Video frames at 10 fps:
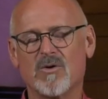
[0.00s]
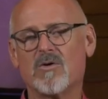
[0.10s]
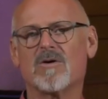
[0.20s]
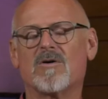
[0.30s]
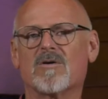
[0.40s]

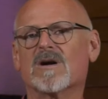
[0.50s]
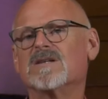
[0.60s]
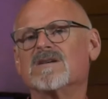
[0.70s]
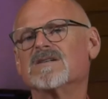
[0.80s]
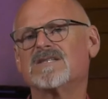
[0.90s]
Or
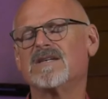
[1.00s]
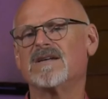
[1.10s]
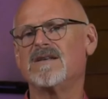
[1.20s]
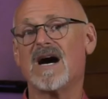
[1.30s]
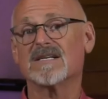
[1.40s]
is our
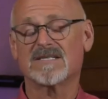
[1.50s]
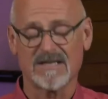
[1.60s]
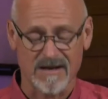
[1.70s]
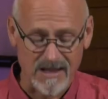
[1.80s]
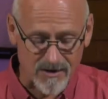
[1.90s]
sin not
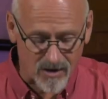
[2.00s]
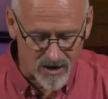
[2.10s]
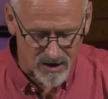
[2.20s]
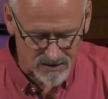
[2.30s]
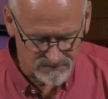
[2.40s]
subtle at
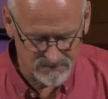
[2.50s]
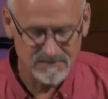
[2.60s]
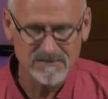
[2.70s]
all?